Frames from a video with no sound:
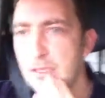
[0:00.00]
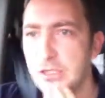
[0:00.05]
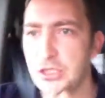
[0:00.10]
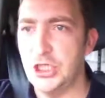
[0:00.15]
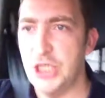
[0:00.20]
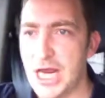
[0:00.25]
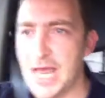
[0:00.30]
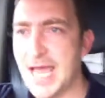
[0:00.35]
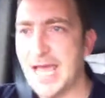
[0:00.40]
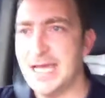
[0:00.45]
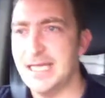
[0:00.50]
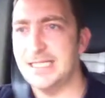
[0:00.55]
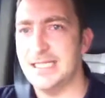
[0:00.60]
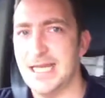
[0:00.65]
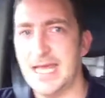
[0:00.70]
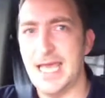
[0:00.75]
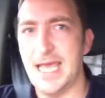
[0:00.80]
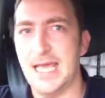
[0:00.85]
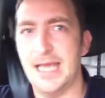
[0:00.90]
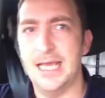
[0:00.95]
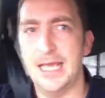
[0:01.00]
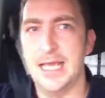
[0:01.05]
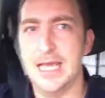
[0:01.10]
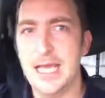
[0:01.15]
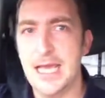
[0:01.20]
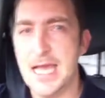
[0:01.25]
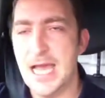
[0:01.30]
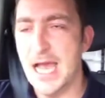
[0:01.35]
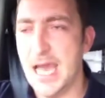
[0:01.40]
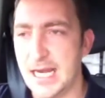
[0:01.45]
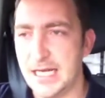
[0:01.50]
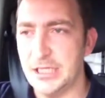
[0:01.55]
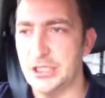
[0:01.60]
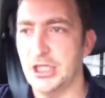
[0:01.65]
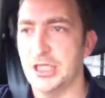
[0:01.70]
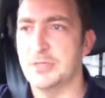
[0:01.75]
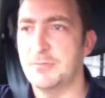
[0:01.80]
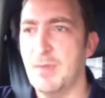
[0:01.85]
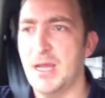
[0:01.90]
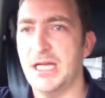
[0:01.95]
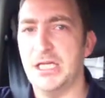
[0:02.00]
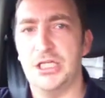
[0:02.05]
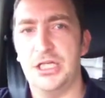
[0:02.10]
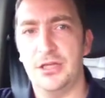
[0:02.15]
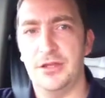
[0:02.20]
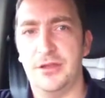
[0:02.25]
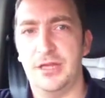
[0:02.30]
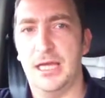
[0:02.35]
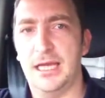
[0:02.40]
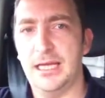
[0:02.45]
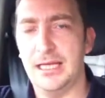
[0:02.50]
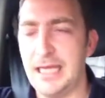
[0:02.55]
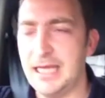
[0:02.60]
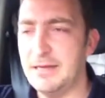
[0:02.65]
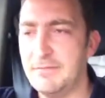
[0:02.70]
shares it, and it just makes you think,